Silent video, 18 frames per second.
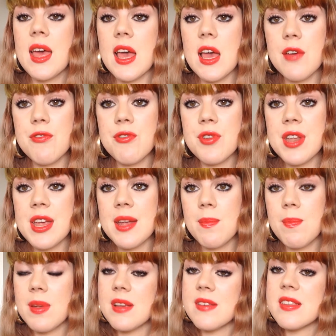If you
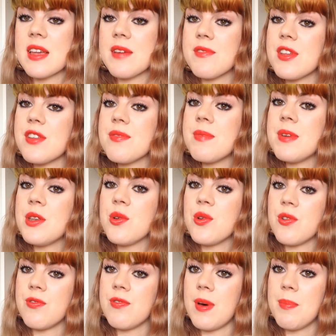did, please give this
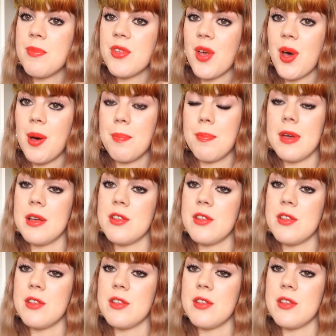video a thumbs up